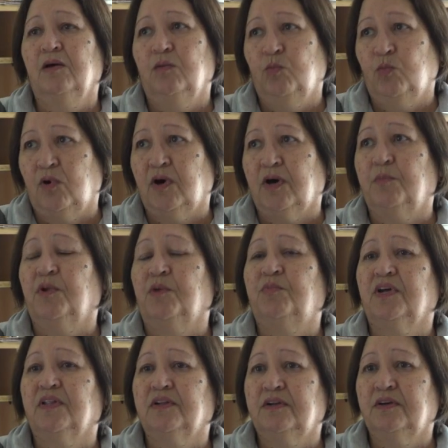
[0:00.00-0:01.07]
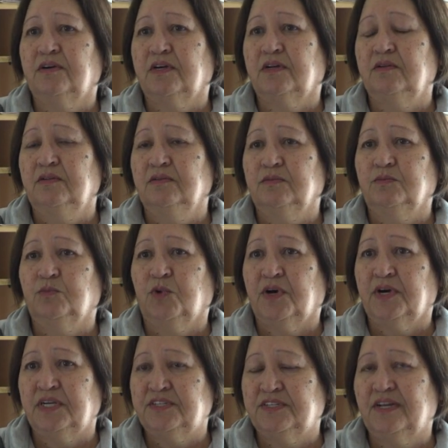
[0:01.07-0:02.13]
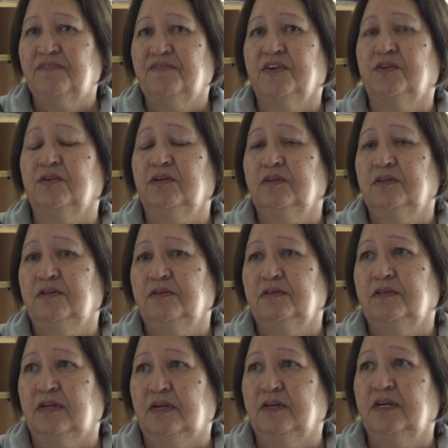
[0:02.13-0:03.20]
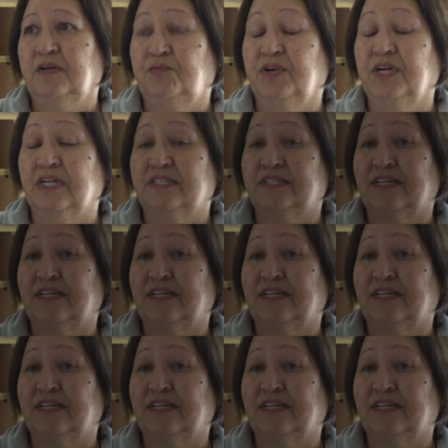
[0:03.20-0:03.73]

why my brother died, why he suffered. You know, he really